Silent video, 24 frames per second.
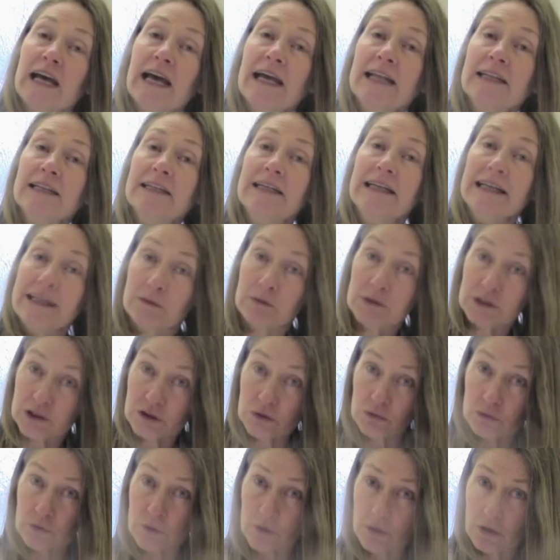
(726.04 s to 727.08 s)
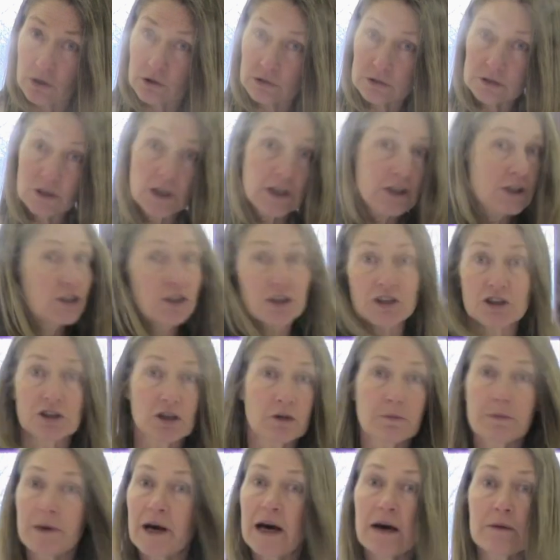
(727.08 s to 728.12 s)
and the liquid's all gone, just
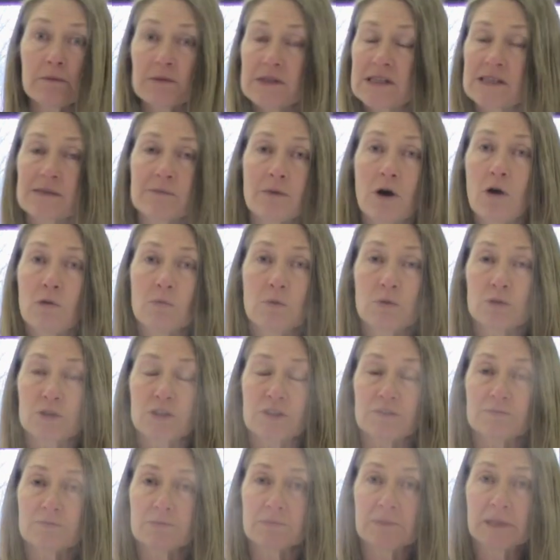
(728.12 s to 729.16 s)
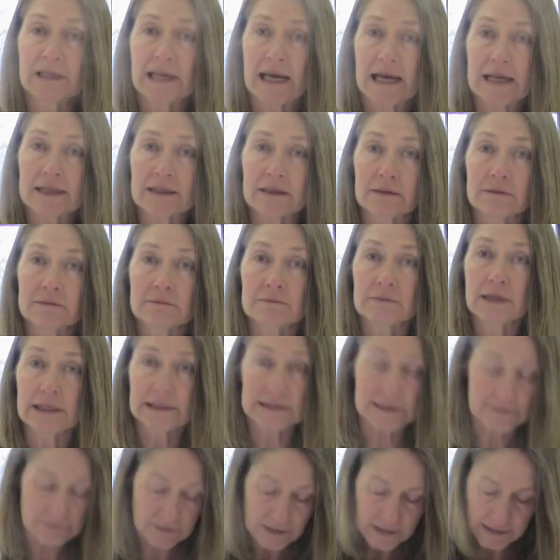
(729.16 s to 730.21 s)
top it up with some hot water from the kettle.
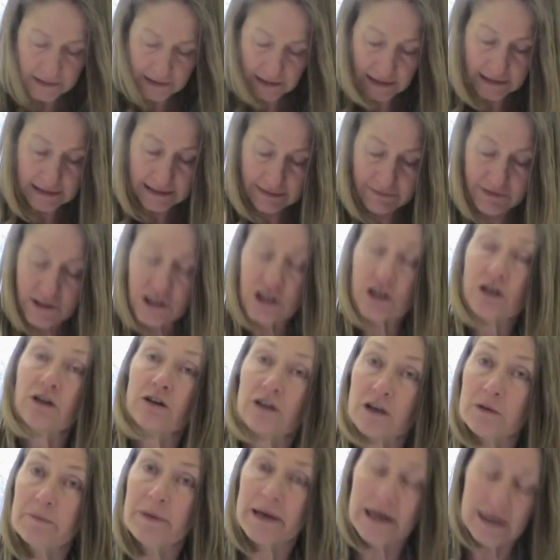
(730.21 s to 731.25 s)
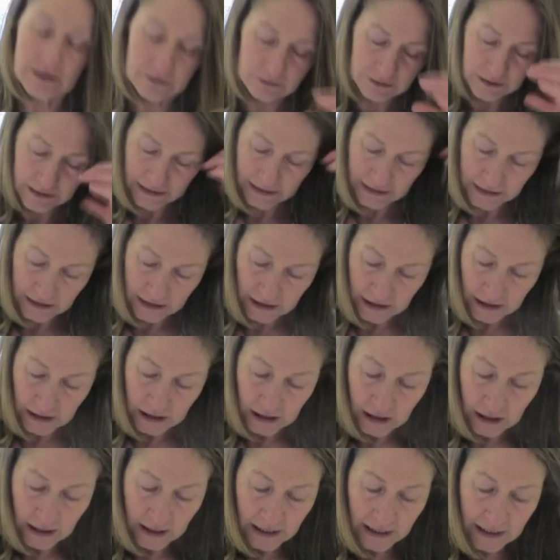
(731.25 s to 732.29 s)
That's fine, and leave it to cook a bit longer.
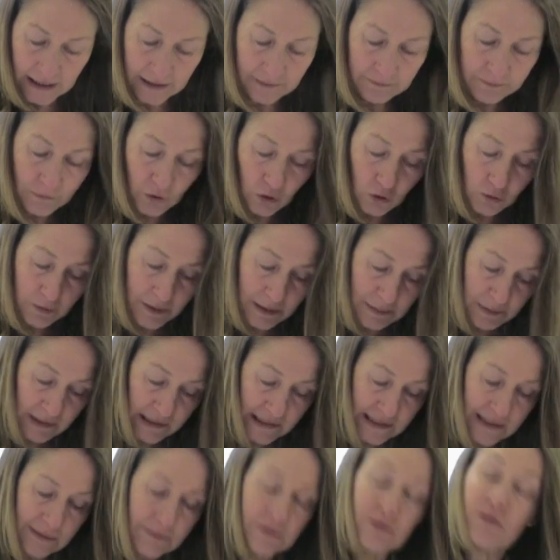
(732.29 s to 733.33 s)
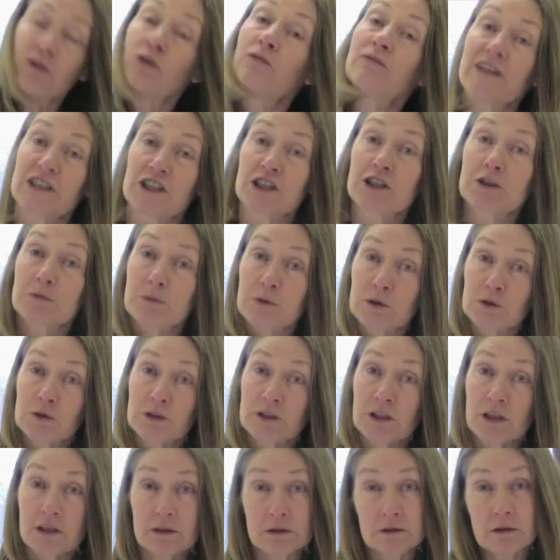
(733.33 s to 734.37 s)
Or maybe some of your vegetables
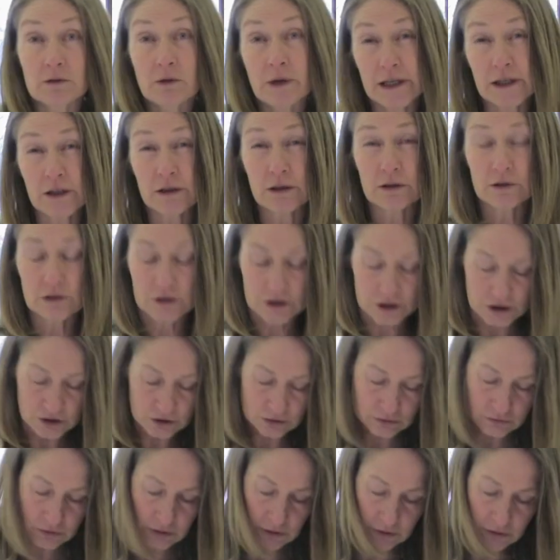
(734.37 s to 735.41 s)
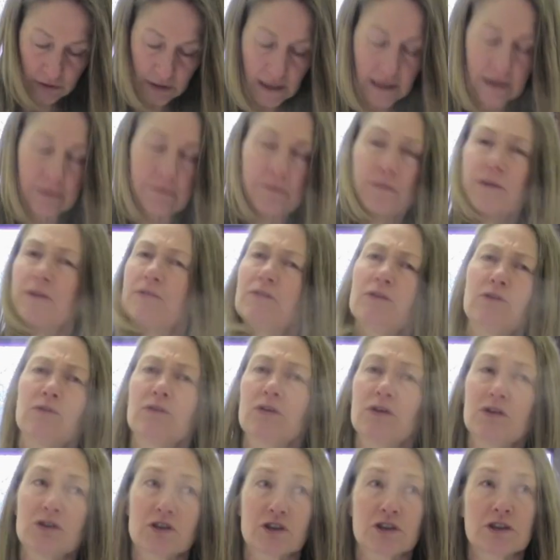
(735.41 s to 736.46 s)
aren't quite cooked. If you
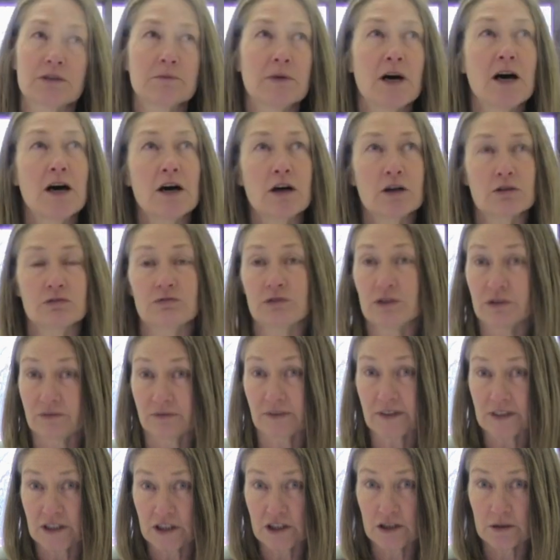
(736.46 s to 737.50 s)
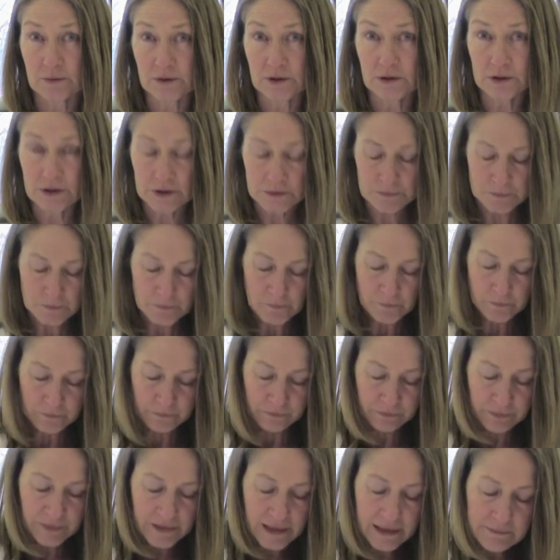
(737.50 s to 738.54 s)
use some hard root vegetables,
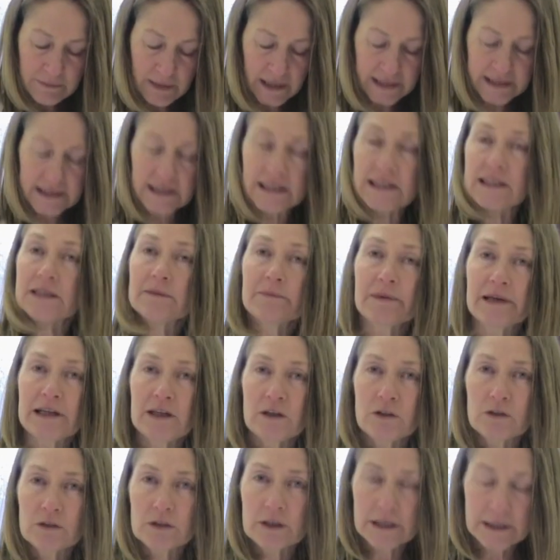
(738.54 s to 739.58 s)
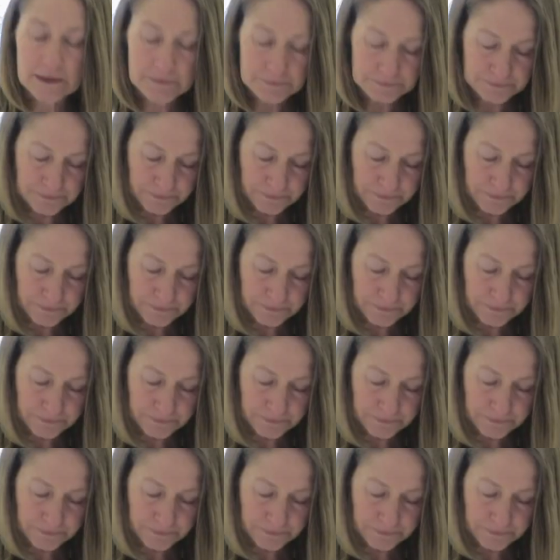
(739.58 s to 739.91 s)
they might need a bit longer.